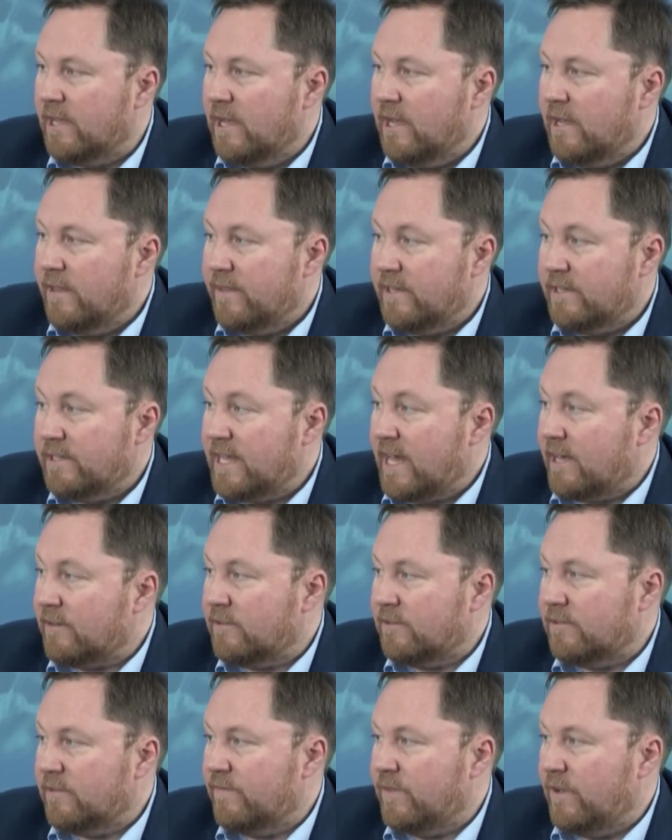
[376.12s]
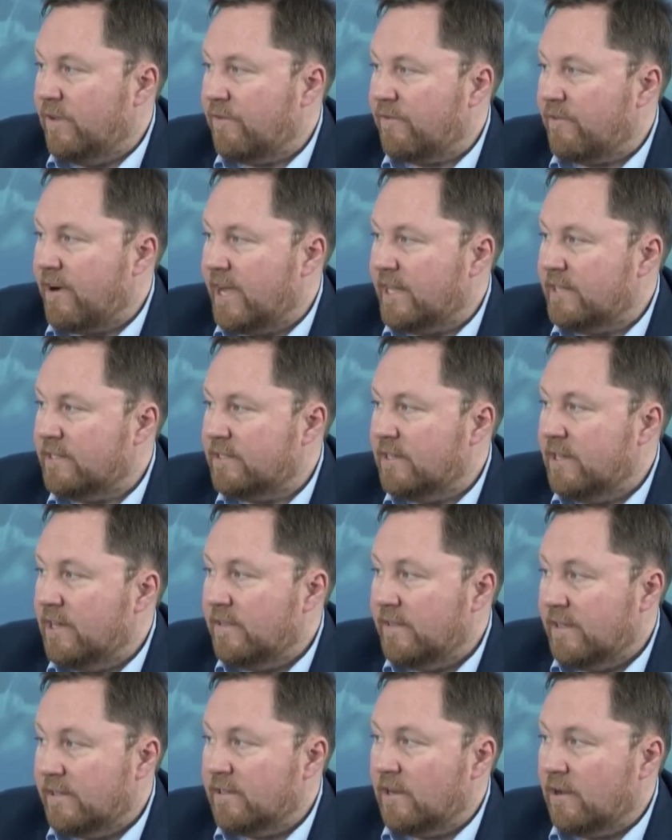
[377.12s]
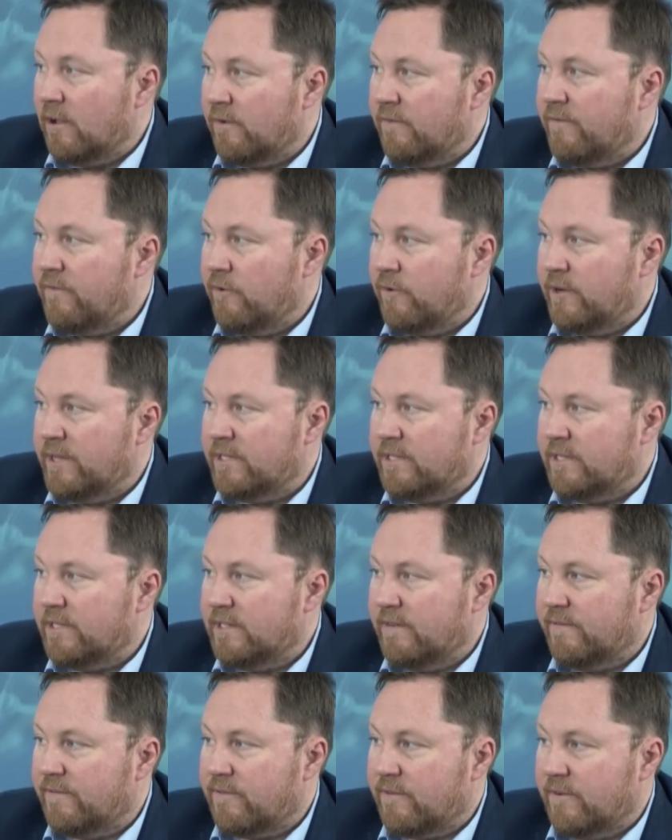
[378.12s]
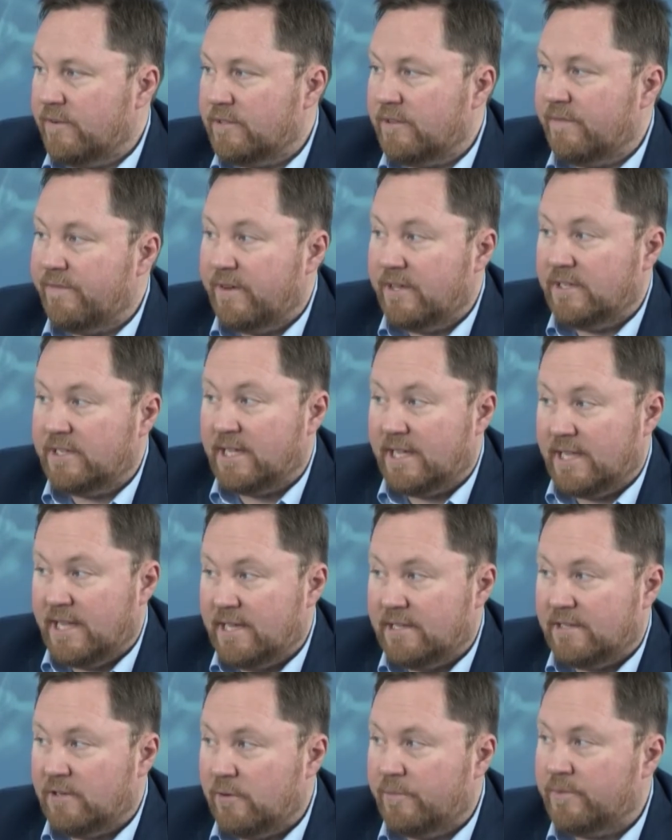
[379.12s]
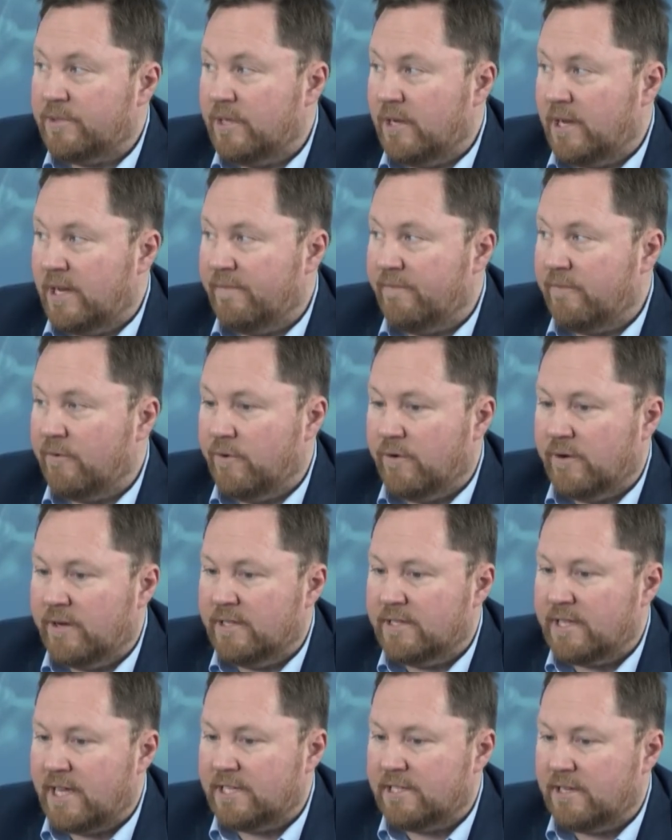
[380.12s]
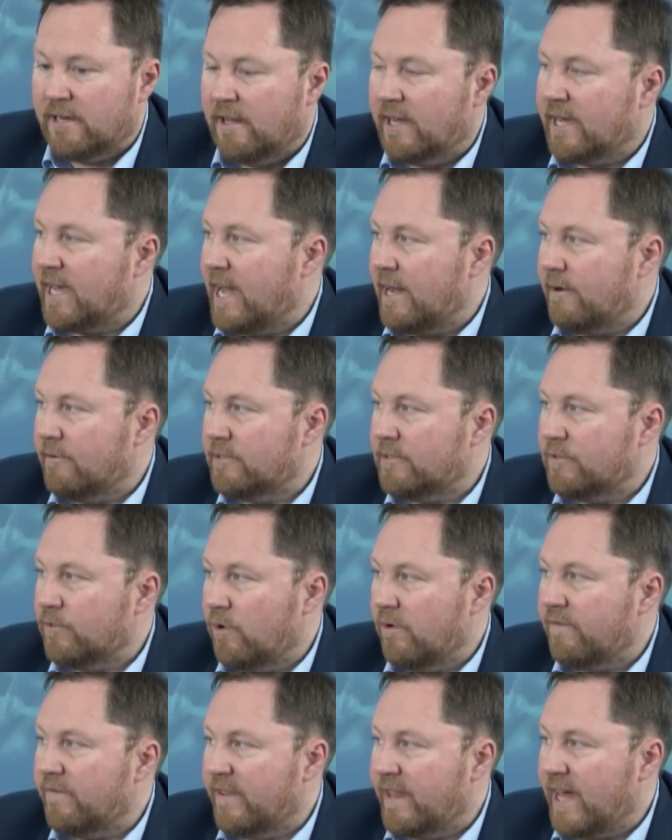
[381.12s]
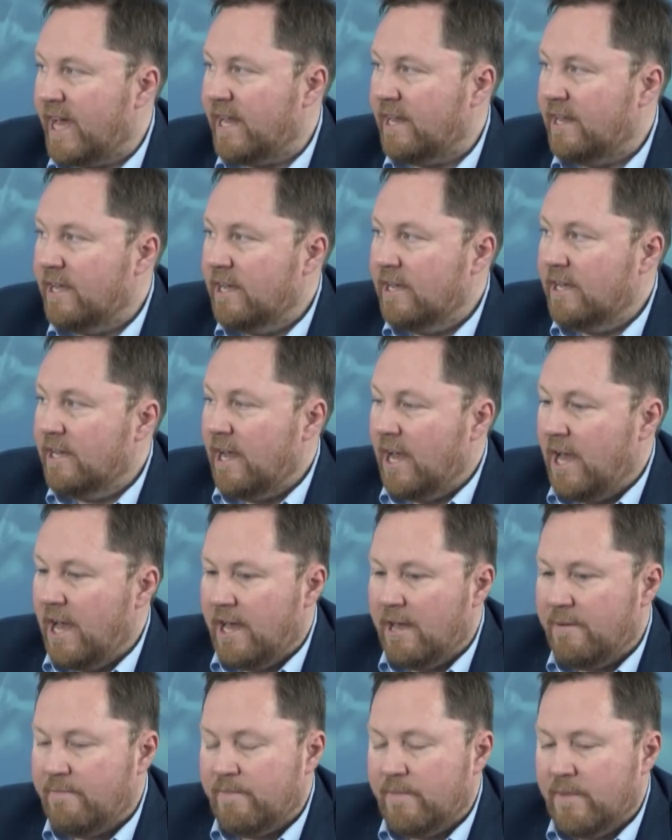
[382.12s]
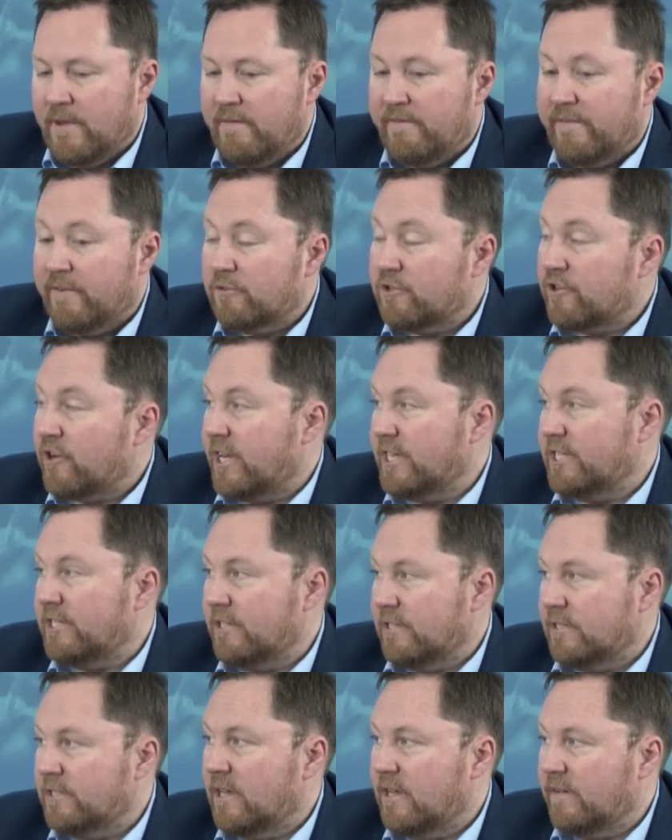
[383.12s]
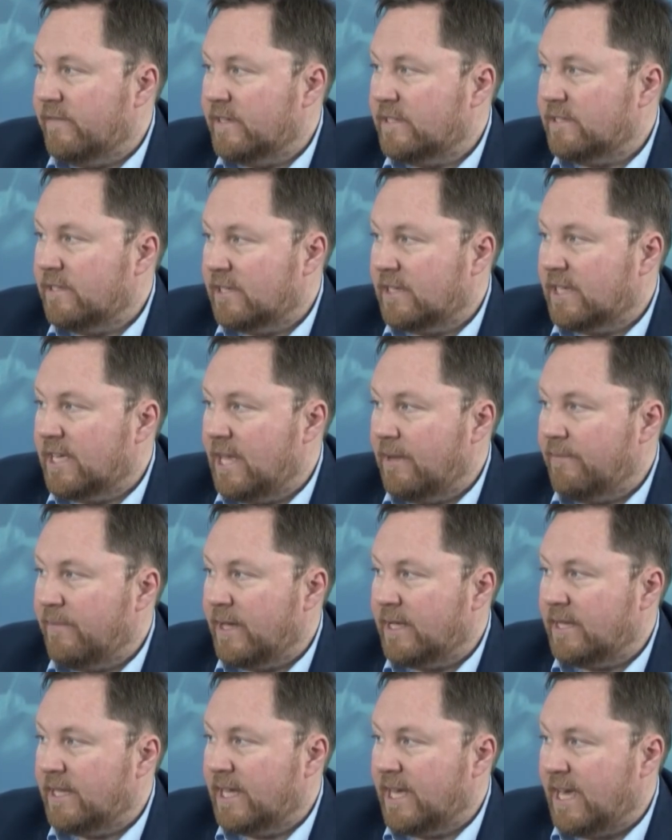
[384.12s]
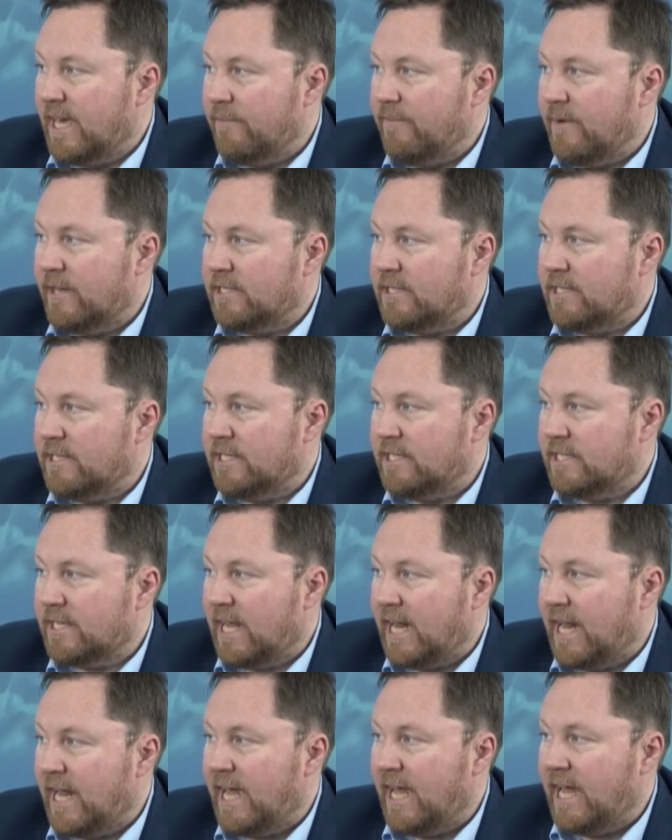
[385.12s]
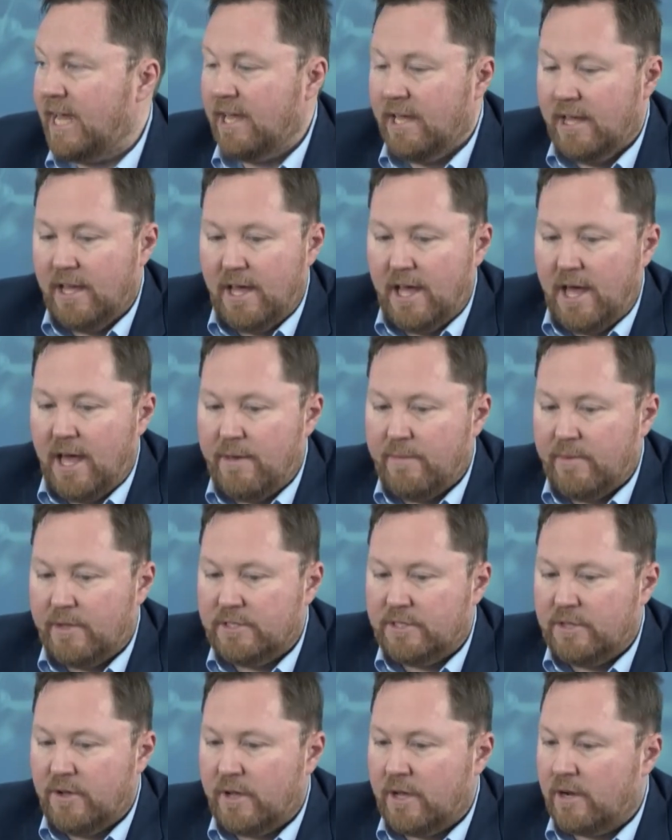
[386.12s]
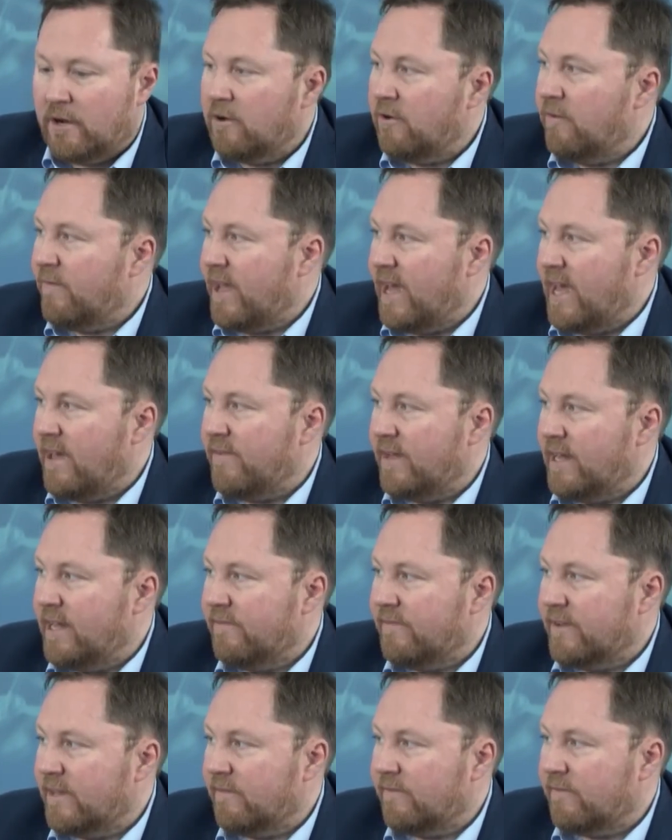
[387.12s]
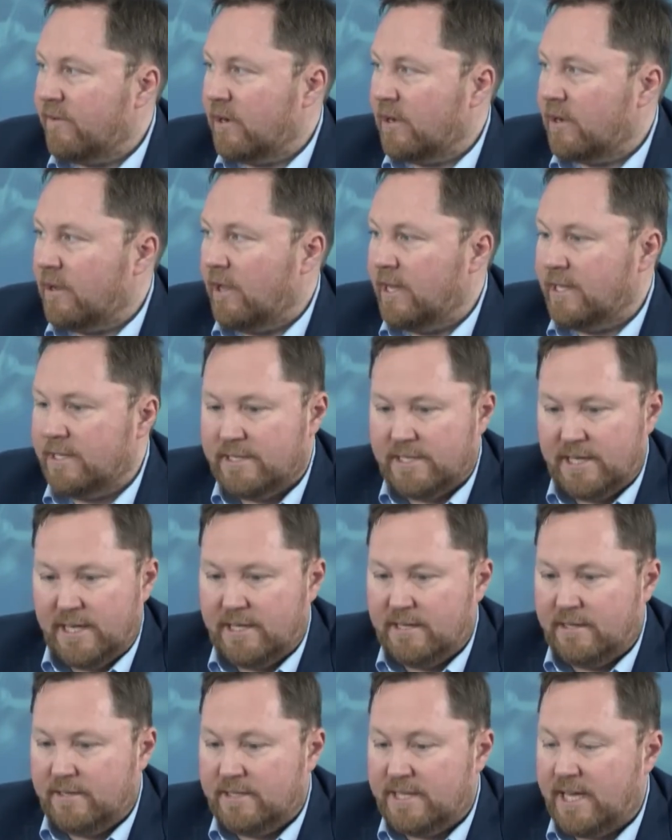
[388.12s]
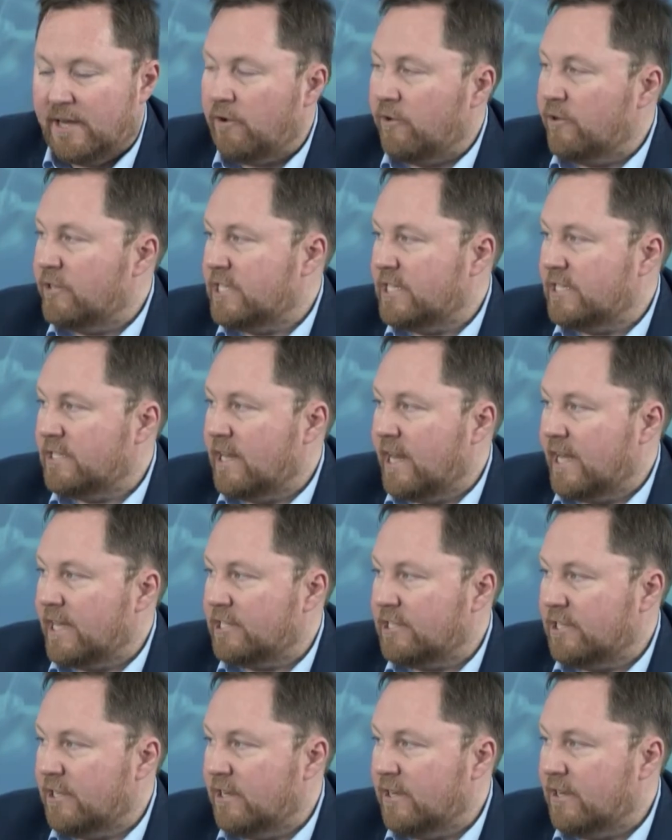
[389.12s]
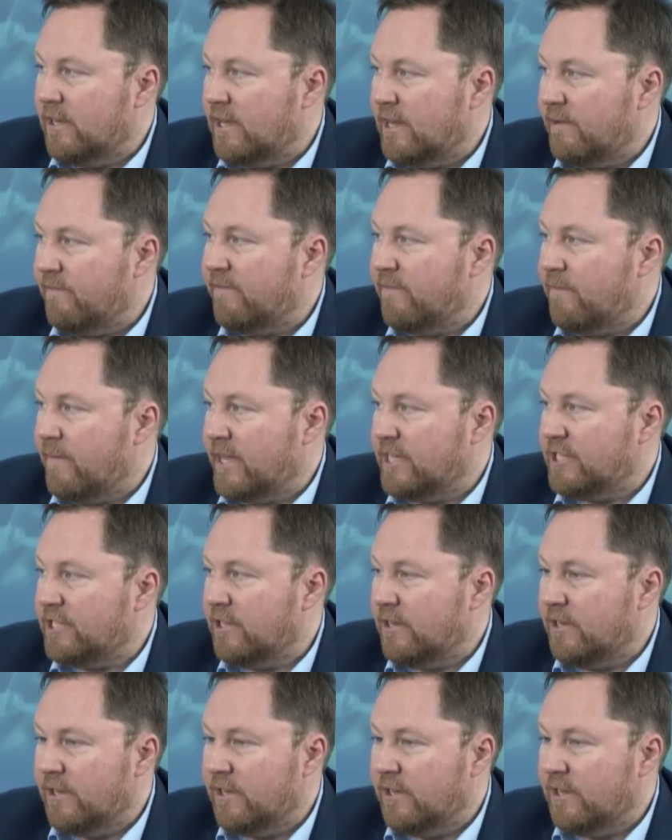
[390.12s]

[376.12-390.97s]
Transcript: there's thousands of new threats. There's a lot of noise to sift through. So firstly, there's an opportunity for an organisation like ours to offer that filtration service and keeping the key messages clear and doing a lot of that heavy lifting for our clients in technology selection and information